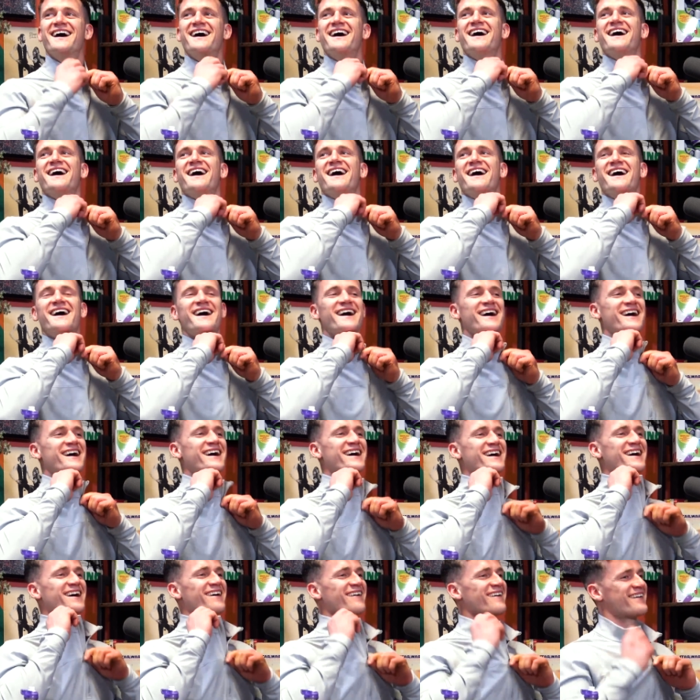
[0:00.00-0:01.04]
Good.
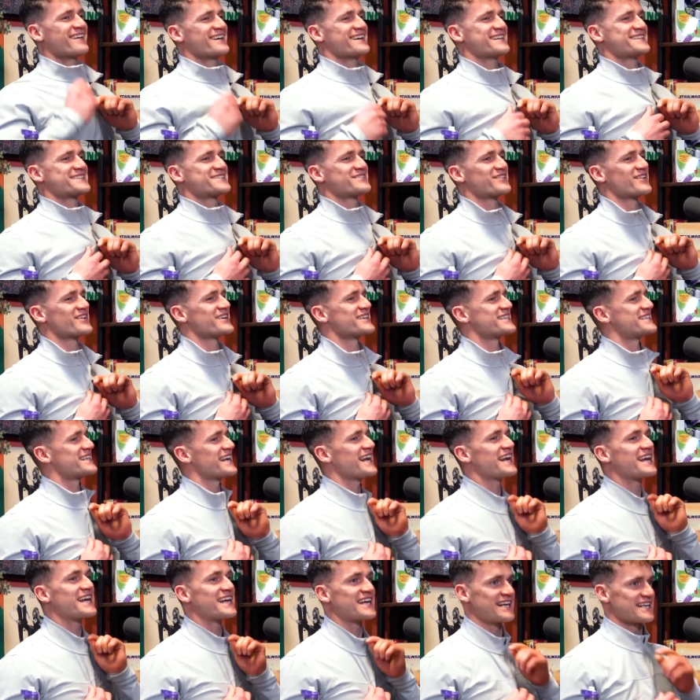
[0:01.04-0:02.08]
Oh, it's
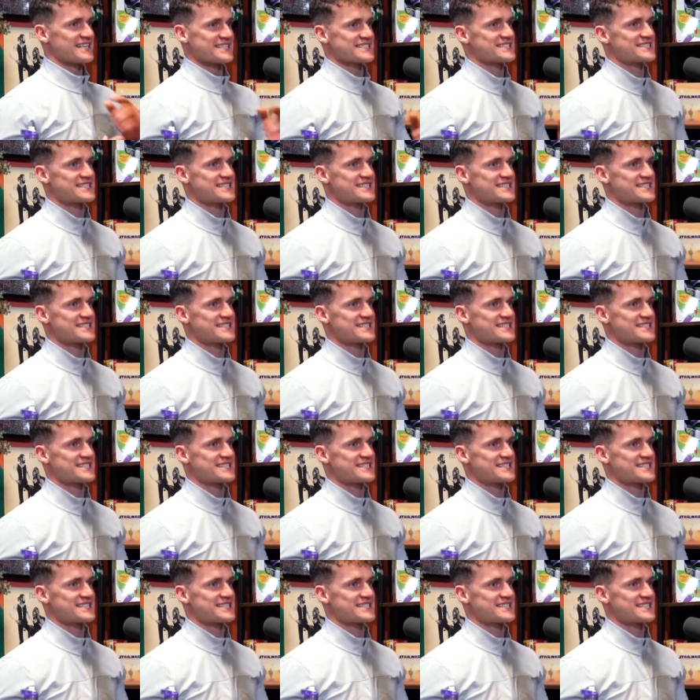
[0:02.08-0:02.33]
ridiculous